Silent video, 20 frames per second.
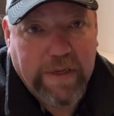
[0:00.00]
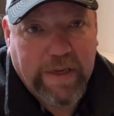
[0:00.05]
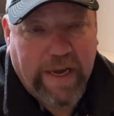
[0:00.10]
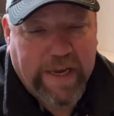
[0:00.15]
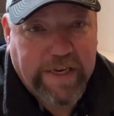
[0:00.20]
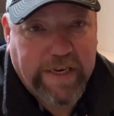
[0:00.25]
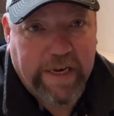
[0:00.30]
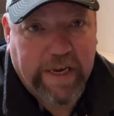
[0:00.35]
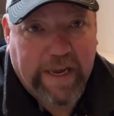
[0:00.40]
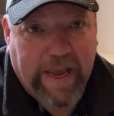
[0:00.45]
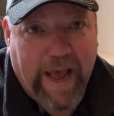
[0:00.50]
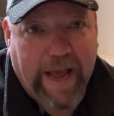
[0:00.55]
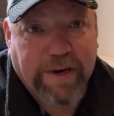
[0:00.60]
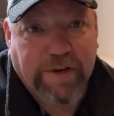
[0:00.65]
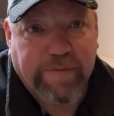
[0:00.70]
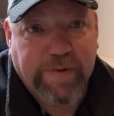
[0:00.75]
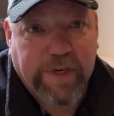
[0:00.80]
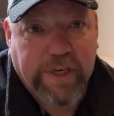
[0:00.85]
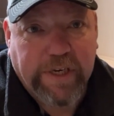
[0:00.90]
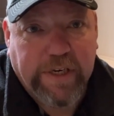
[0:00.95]
I see a
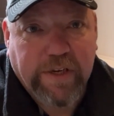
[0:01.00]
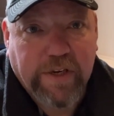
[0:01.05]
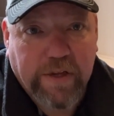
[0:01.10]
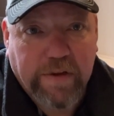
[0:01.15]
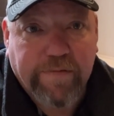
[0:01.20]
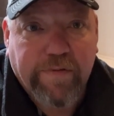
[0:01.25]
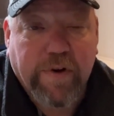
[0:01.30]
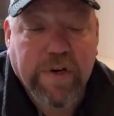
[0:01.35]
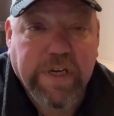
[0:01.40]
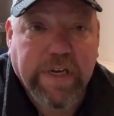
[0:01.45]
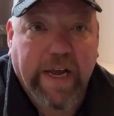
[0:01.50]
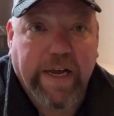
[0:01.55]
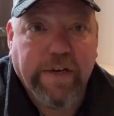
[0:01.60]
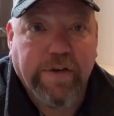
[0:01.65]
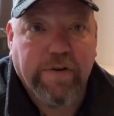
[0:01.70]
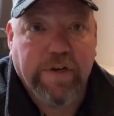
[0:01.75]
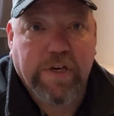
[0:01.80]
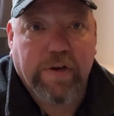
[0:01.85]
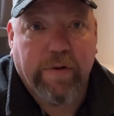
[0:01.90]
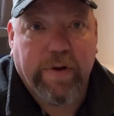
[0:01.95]
cash machine, so the first thing I
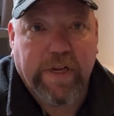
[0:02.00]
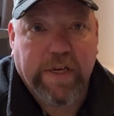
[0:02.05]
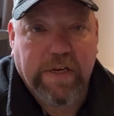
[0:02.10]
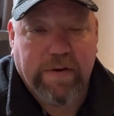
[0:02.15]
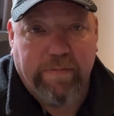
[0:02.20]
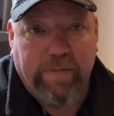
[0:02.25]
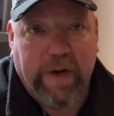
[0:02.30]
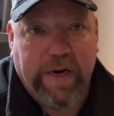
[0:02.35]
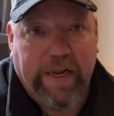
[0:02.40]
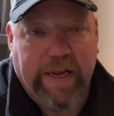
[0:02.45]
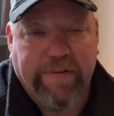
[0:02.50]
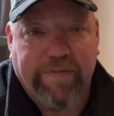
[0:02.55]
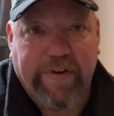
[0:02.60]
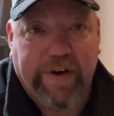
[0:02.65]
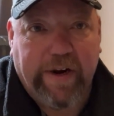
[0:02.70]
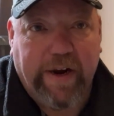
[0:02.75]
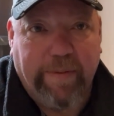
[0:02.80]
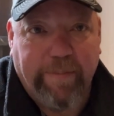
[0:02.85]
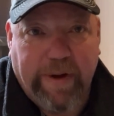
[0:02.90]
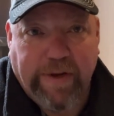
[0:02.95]
do is go get some money. I
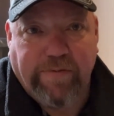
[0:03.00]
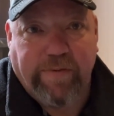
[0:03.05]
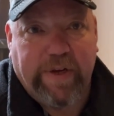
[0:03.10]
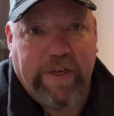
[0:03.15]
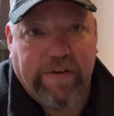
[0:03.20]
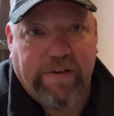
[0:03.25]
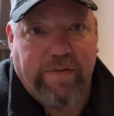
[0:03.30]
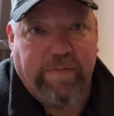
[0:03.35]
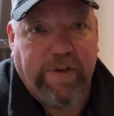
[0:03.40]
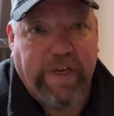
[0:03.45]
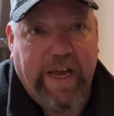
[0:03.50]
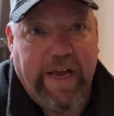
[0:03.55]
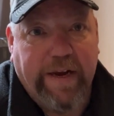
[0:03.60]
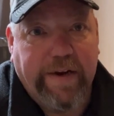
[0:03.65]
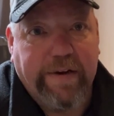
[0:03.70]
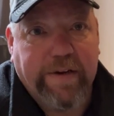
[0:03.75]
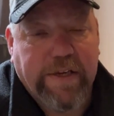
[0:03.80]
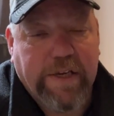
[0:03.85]
figure I might as well get some yen.